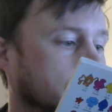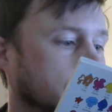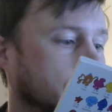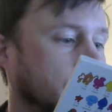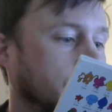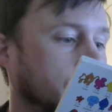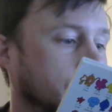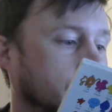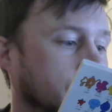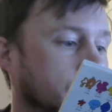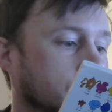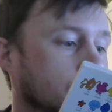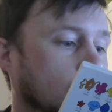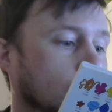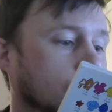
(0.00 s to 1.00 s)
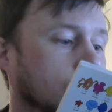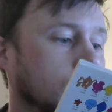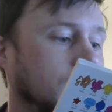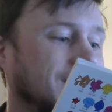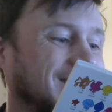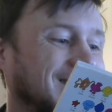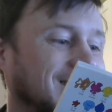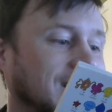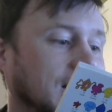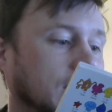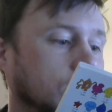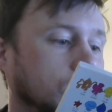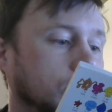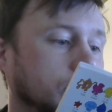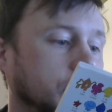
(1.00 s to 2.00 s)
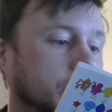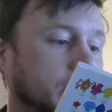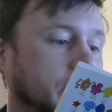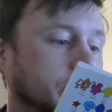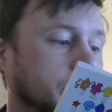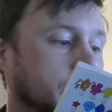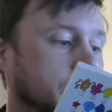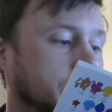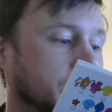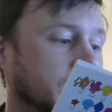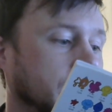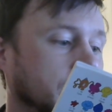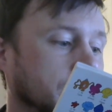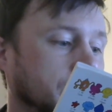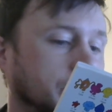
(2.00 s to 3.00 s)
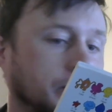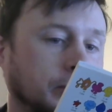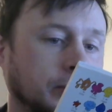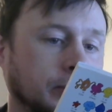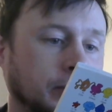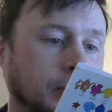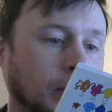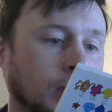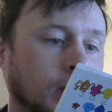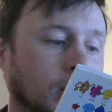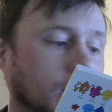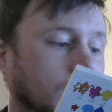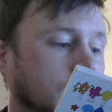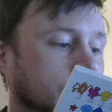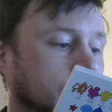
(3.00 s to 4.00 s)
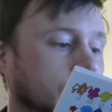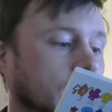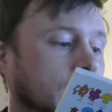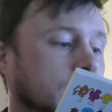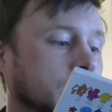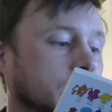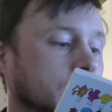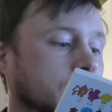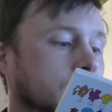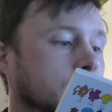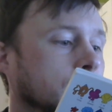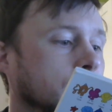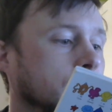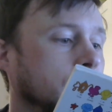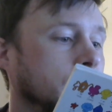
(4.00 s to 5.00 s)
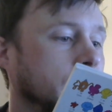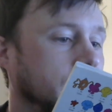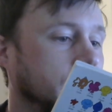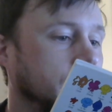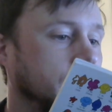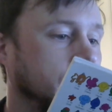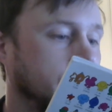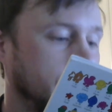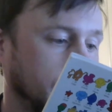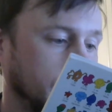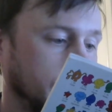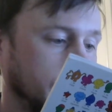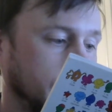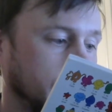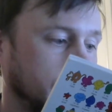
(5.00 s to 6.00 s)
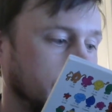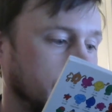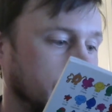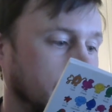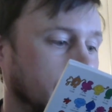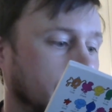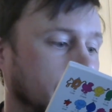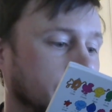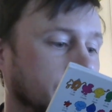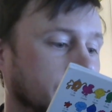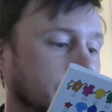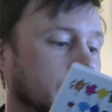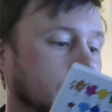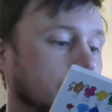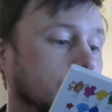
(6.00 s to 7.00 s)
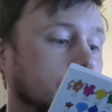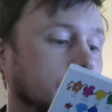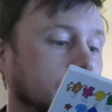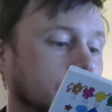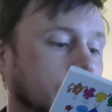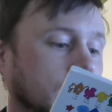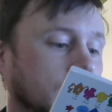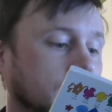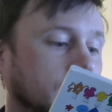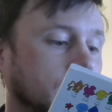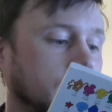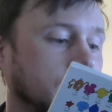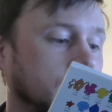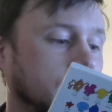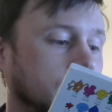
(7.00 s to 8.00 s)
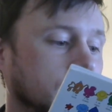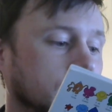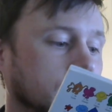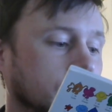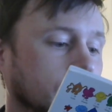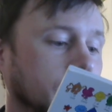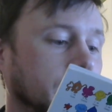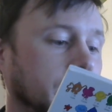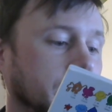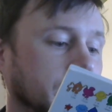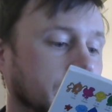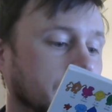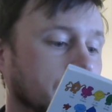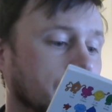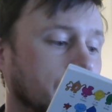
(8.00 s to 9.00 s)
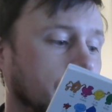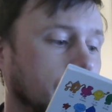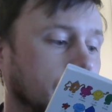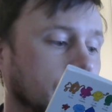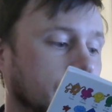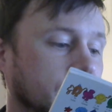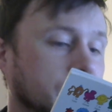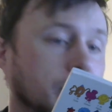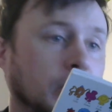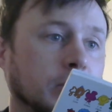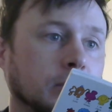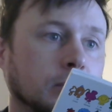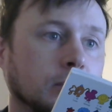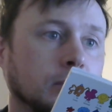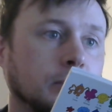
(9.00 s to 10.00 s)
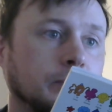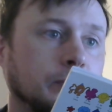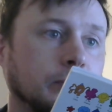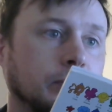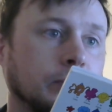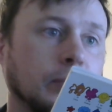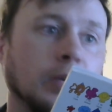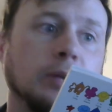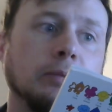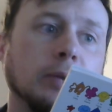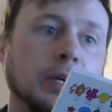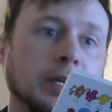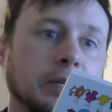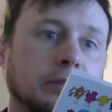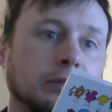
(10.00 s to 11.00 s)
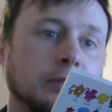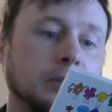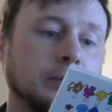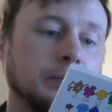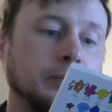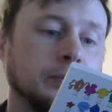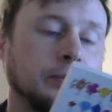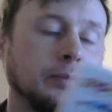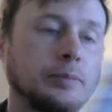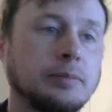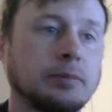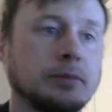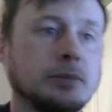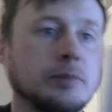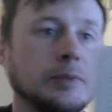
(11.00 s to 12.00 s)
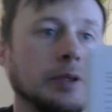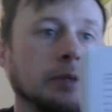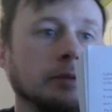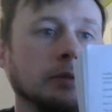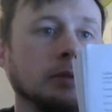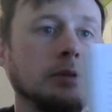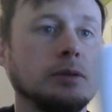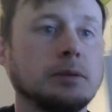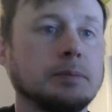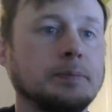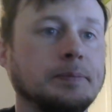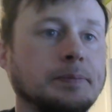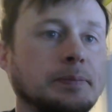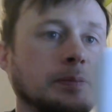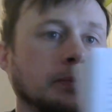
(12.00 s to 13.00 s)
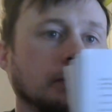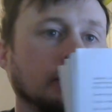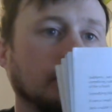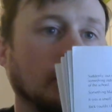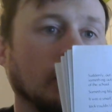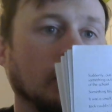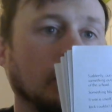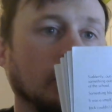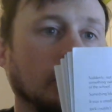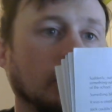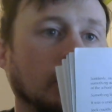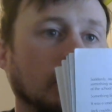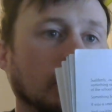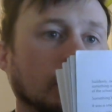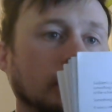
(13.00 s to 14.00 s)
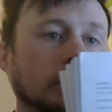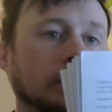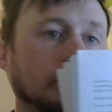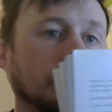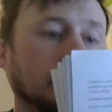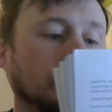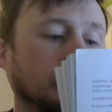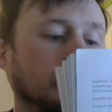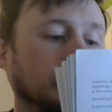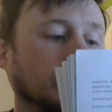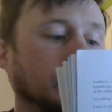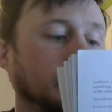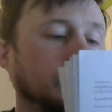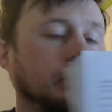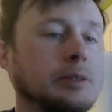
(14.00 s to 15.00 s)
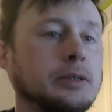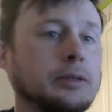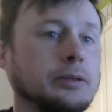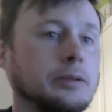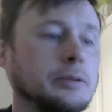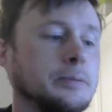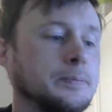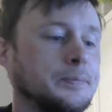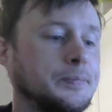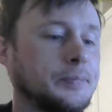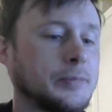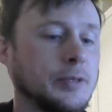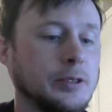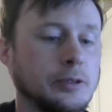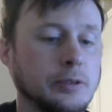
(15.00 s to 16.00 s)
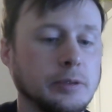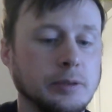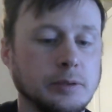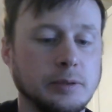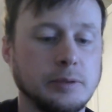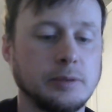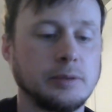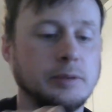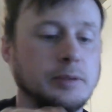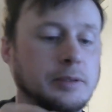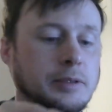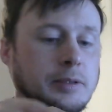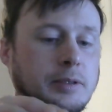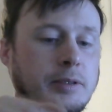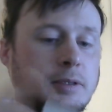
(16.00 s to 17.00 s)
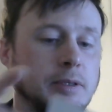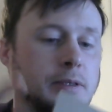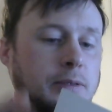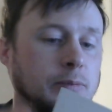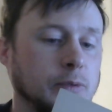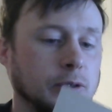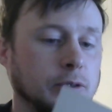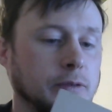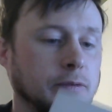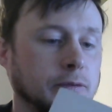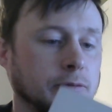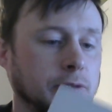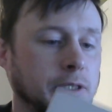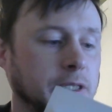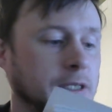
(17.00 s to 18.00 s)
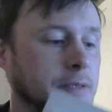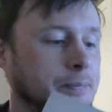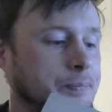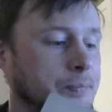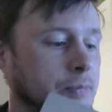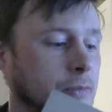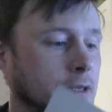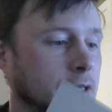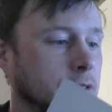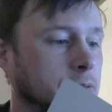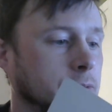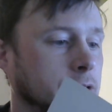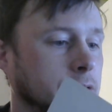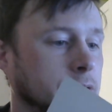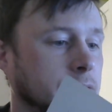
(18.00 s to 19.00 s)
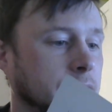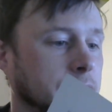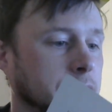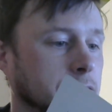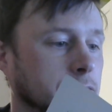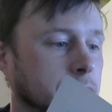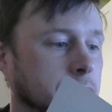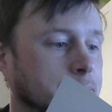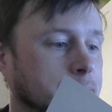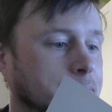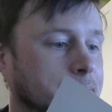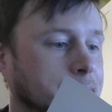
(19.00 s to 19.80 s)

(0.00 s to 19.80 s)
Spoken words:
It was a small, cloud-shaped figure. Jack couldn't believe his eyes. The figure looked at Jack, looking at him, smiled, and waved. There it is. I think you know who that is, don't you? As an observant reader, I think that's Mr. Daydream.